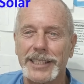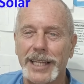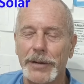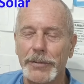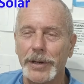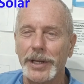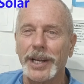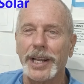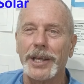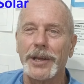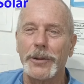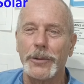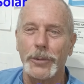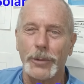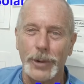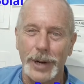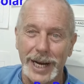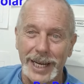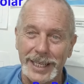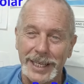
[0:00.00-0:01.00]
They really
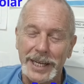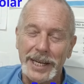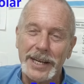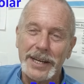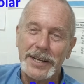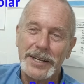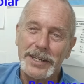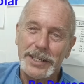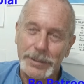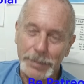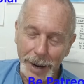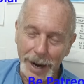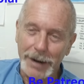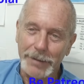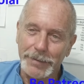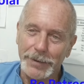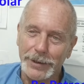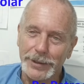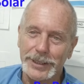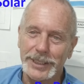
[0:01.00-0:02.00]
want
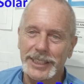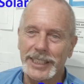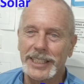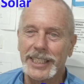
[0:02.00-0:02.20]
smartphones.